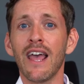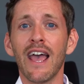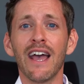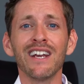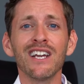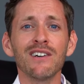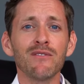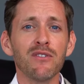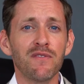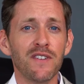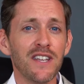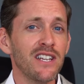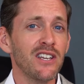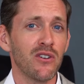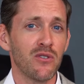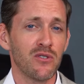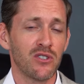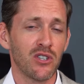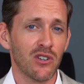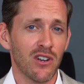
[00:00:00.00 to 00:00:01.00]
Any other
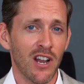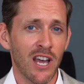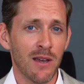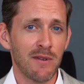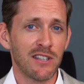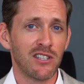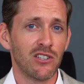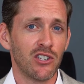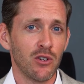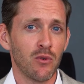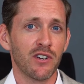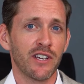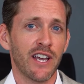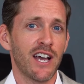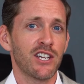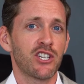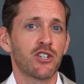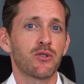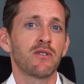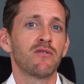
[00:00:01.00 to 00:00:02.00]
videos that you'd like me to do on
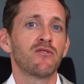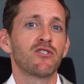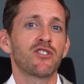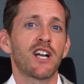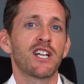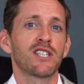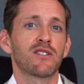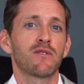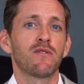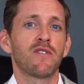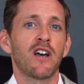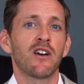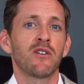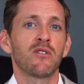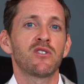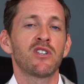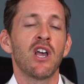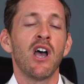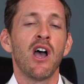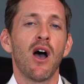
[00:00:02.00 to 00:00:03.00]
cash equivalent transfer
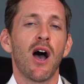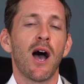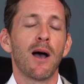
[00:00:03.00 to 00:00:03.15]
values,